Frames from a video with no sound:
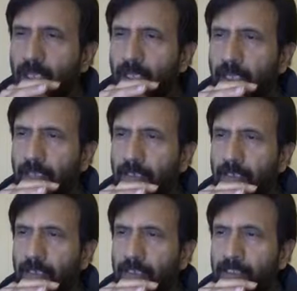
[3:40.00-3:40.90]
And
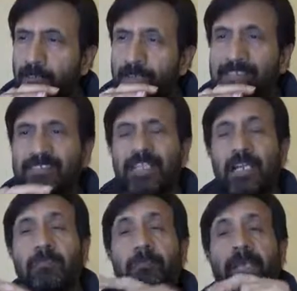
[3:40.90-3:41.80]
uh, the factors
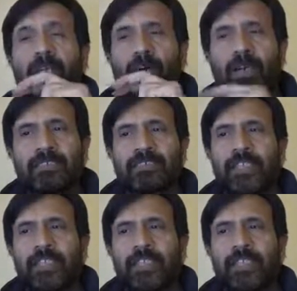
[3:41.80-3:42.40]
that may cause